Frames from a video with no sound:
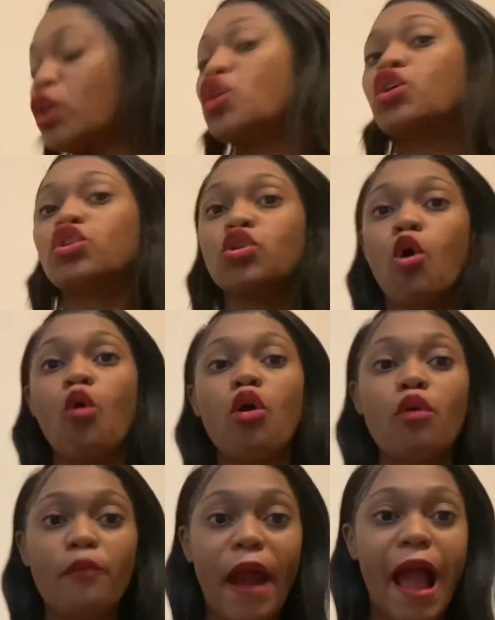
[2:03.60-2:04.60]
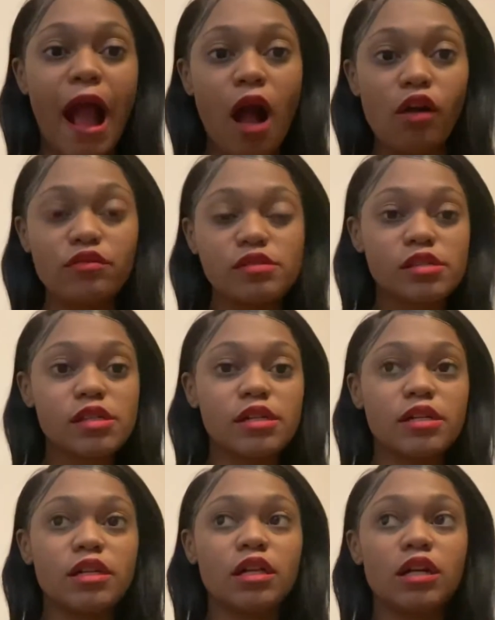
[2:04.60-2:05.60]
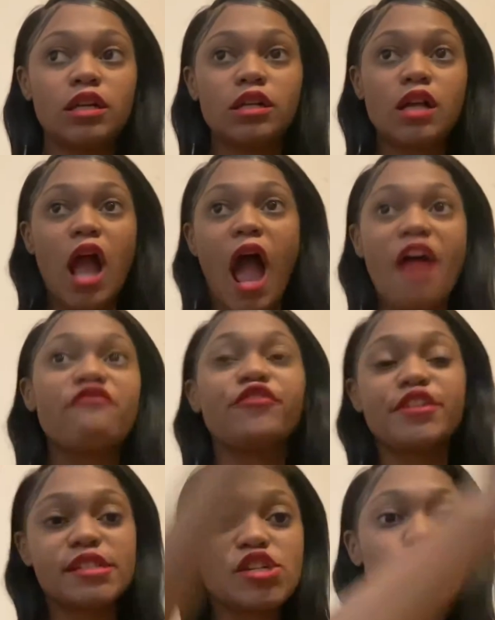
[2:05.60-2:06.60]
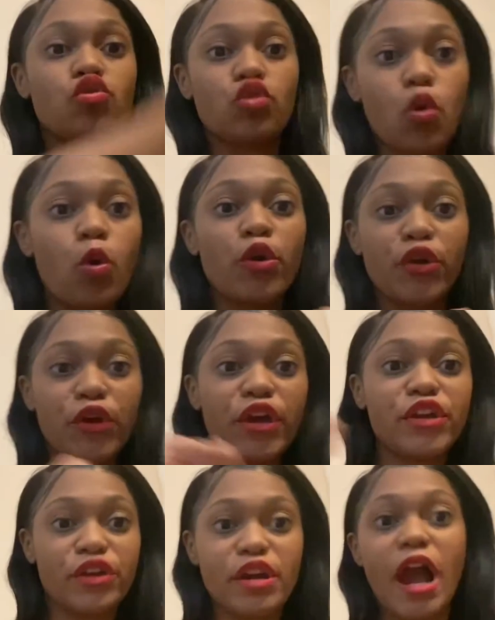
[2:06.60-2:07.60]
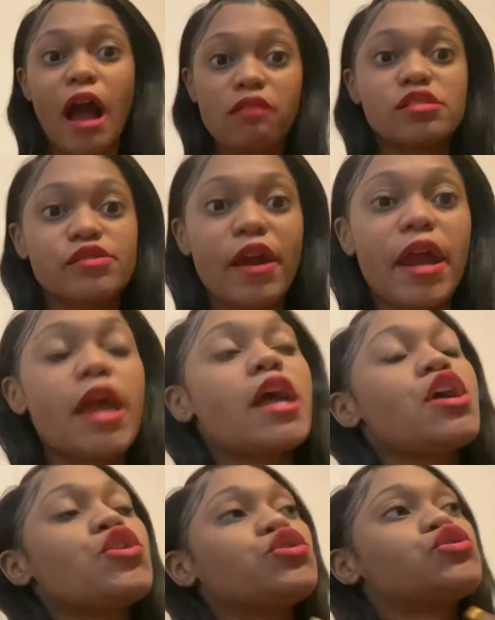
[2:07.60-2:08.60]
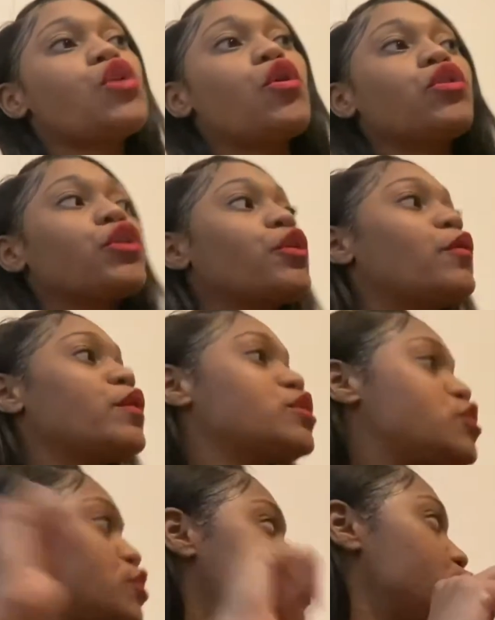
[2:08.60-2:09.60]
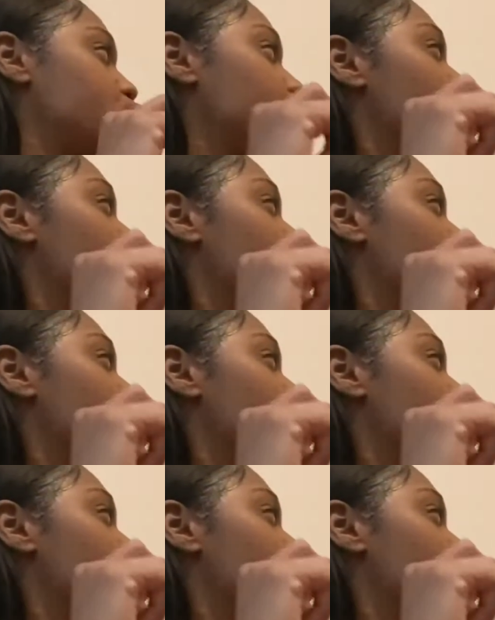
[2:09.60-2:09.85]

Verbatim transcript: go around every single corner in your house, right? So you're going to,